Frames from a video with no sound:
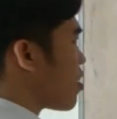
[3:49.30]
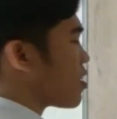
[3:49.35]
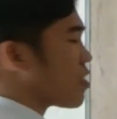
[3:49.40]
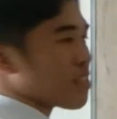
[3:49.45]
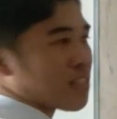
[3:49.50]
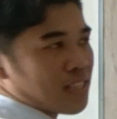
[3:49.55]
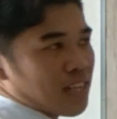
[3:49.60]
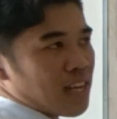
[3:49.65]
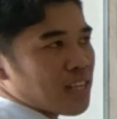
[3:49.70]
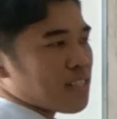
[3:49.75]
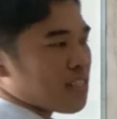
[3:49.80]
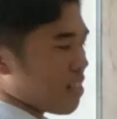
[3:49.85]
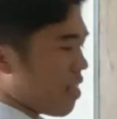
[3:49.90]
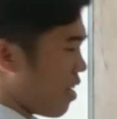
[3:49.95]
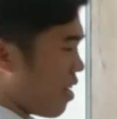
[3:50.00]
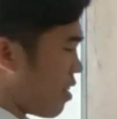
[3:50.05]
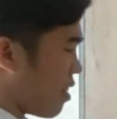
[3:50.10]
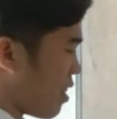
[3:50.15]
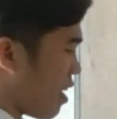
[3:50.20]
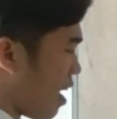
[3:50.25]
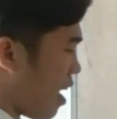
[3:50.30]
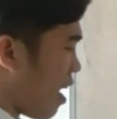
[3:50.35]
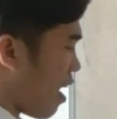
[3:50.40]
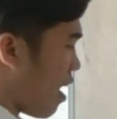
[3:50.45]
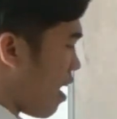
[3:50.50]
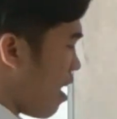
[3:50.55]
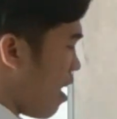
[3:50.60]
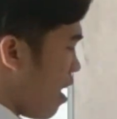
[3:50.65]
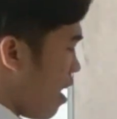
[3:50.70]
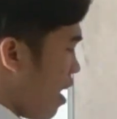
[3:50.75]
vertices and
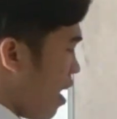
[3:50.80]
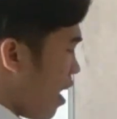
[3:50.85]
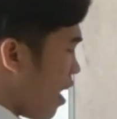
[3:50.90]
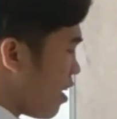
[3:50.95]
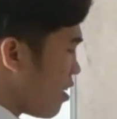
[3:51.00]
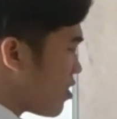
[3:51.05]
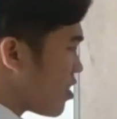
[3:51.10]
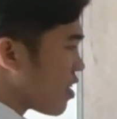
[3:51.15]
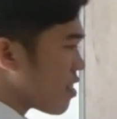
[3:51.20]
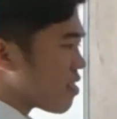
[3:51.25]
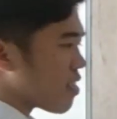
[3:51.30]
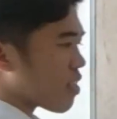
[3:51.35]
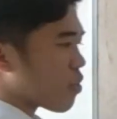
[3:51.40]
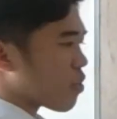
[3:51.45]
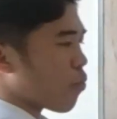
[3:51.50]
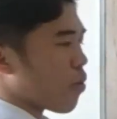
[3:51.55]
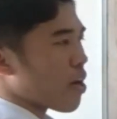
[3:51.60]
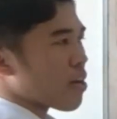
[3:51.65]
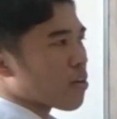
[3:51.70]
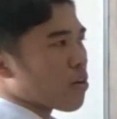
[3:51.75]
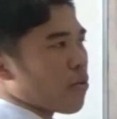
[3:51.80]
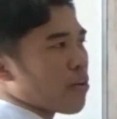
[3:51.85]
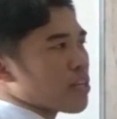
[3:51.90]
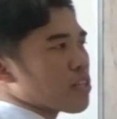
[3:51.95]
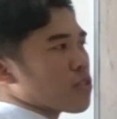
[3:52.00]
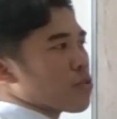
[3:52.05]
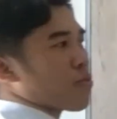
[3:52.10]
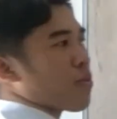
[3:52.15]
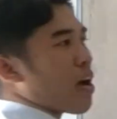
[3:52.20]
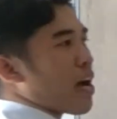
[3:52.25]
the edges that we're
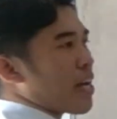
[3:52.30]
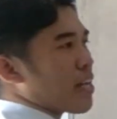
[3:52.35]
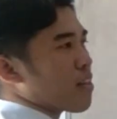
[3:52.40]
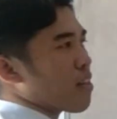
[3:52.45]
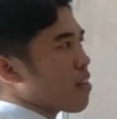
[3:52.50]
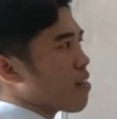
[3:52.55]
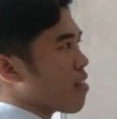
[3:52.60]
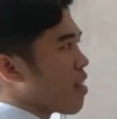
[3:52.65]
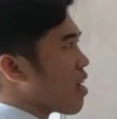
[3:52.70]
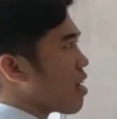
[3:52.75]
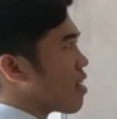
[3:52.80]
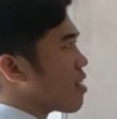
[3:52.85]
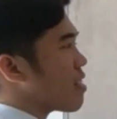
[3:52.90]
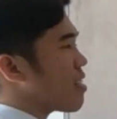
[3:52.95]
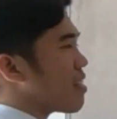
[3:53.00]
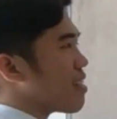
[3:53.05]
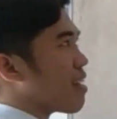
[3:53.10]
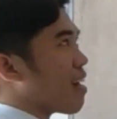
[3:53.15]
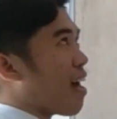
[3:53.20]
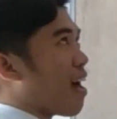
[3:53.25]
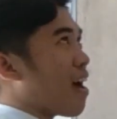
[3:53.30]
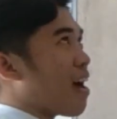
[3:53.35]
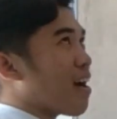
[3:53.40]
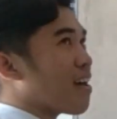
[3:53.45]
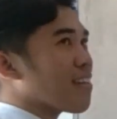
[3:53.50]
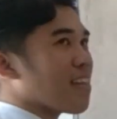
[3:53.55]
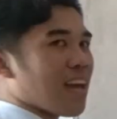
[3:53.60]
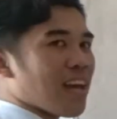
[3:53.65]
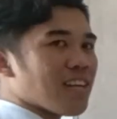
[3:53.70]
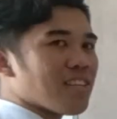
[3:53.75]
going to write. The
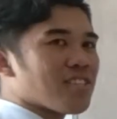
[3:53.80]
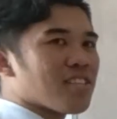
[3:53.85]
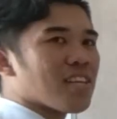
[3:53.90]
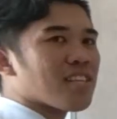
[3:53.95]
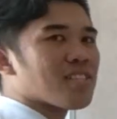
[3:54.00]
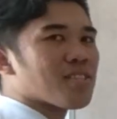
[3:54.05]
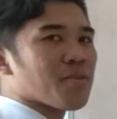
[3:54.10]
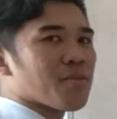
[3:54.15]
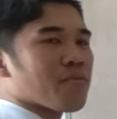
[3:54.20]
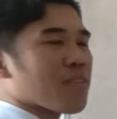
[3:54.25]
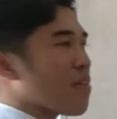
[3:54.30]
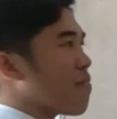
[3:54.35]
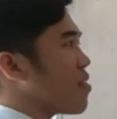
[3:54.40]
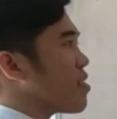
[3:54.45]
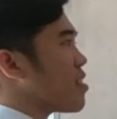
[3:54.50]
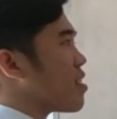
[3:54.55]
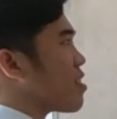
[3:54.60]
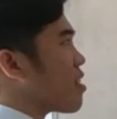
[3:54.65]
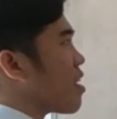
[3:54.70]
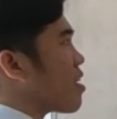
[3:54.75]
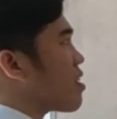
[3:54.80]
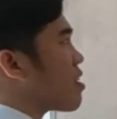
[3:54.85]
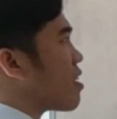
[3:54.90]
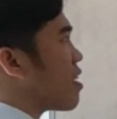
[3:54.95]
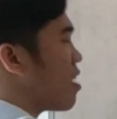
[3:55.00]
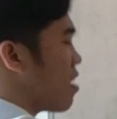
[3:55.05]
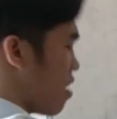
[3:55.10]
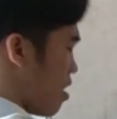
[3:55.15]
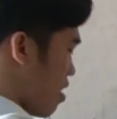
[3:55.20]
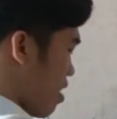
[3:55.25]
edges of the
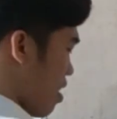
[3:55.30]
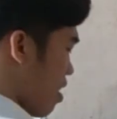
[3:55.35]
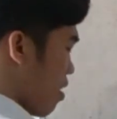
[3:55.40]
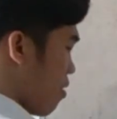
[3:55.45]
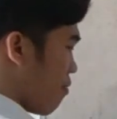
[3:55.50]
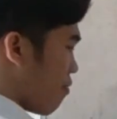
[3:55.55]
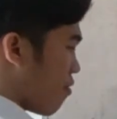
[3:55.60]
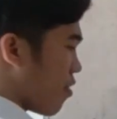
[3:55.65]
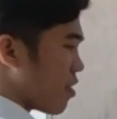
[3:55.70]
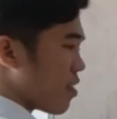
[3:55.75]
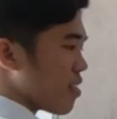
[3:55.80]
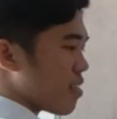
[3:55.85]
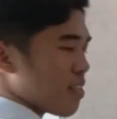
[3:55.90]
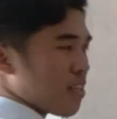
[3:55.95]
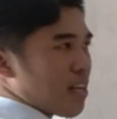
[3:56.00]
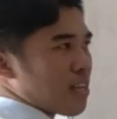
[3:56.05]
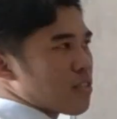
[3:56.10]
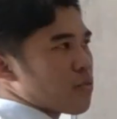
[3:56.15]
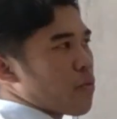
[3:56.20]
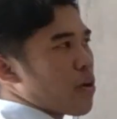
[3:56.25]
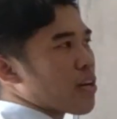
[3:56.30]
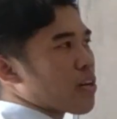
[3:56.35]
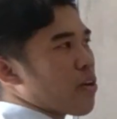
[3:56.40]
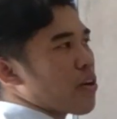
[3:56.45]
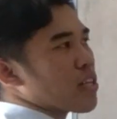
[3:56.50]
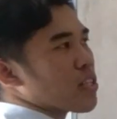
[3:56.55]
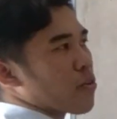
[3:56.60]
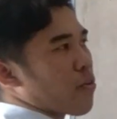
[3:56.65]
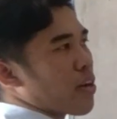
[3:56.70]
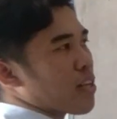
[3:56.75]
visited vertices, we're
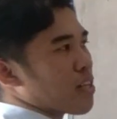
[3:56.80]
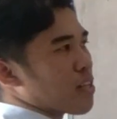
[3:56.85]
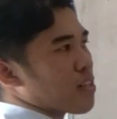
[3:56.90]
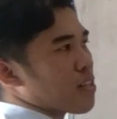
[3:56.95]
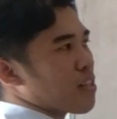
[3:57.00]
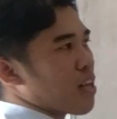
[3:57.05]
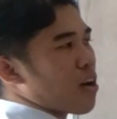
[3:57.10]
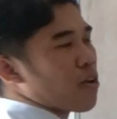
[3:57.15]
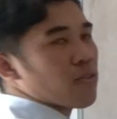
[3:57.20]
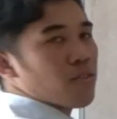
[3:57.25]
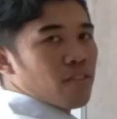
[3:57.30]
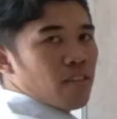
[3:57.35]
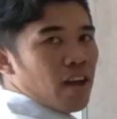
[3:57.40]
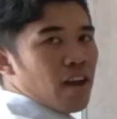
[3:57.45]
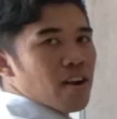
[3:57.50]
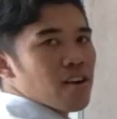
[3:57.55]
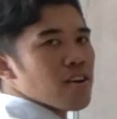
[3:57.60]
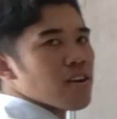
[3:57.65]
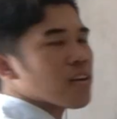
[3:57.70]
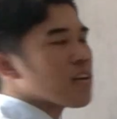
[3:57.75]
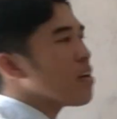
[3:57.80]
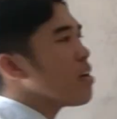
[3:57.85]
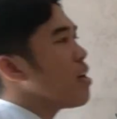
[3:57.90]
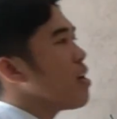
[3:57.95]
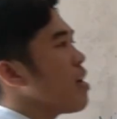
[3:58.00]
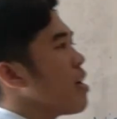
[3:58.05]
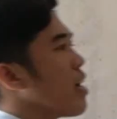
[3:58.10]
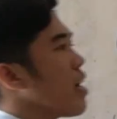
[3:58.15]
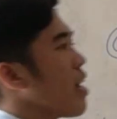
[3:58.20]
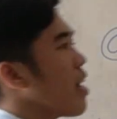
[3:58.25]
going to write it down there.
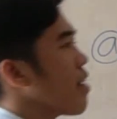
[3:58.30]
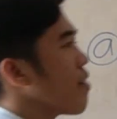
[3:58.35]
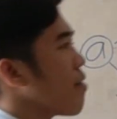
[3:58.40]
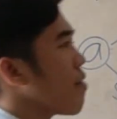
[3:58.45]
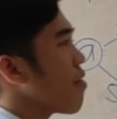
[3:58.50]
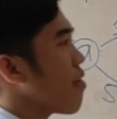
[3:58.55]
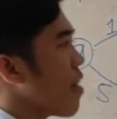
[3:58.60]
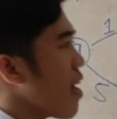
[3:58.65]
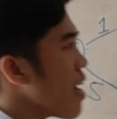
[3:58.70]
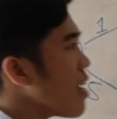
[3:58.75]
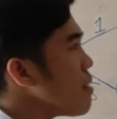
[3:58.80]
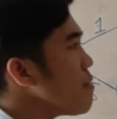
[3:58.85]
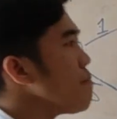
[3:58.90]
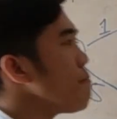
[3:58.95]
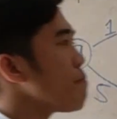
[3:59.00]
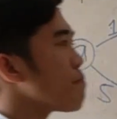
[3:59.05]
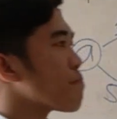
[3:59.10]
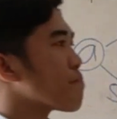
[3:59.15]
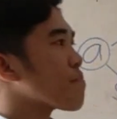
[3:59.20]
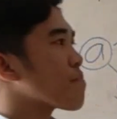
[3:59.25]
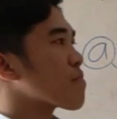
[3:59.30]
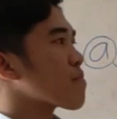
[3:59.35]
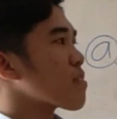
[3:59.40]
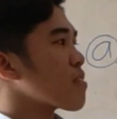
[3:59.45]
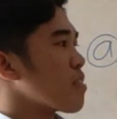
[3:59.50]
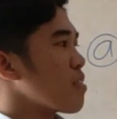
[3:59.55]
And then